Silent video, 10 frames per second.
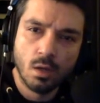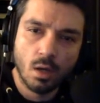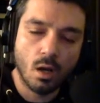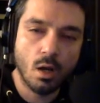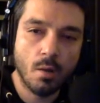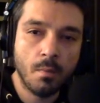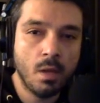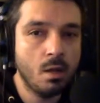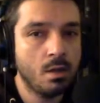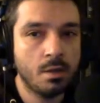Um,
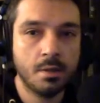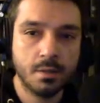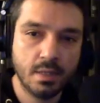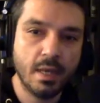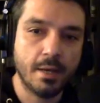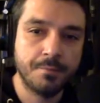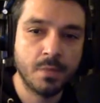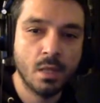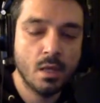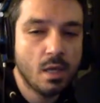yeah.
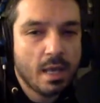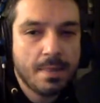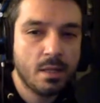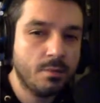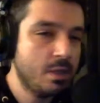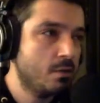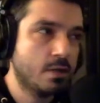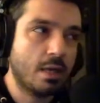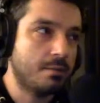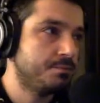And then, I mean,
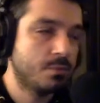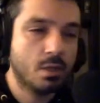again,